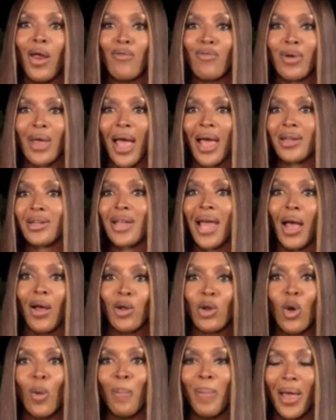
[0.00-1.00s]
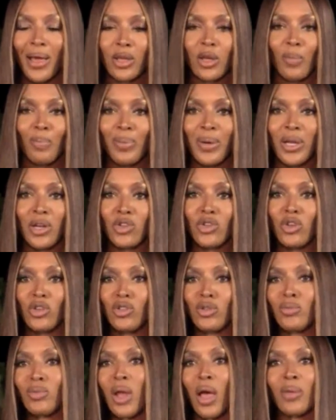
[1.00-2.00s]
I look back at
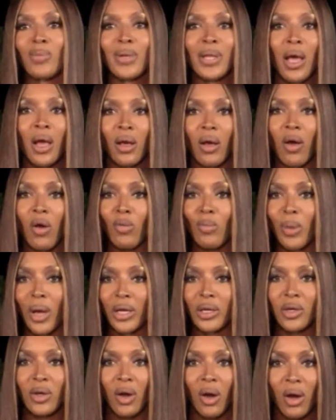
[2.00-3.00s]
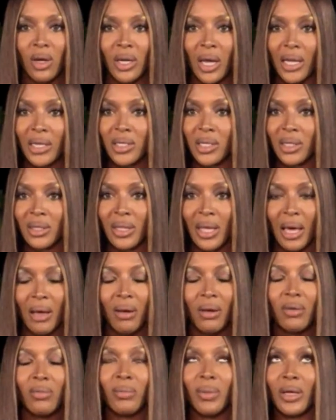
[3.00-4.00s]
pictures and I'm like, oh my God, I did that.
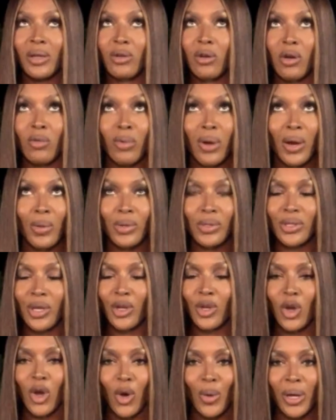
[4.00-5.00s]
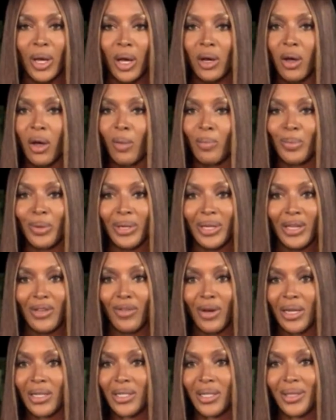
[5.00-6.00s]
Oh my God, where was I going? I can't
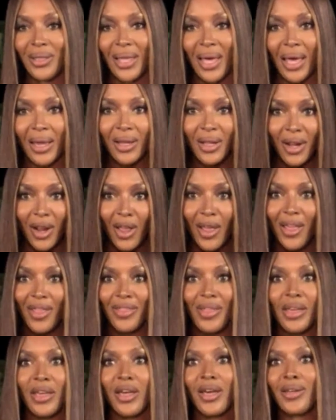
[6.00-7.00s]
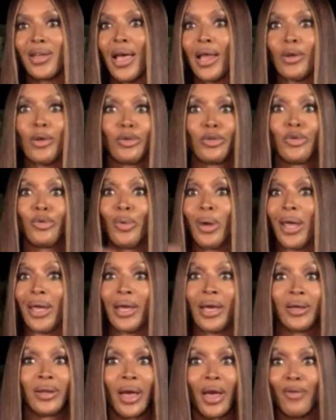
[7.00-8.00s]
believe I did that, thinking I looked
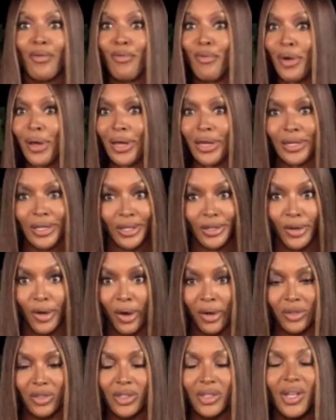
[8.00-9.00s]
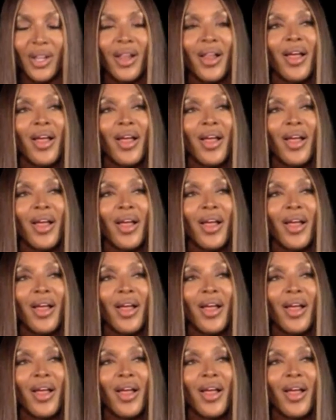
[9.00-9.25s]
great, and I really did not.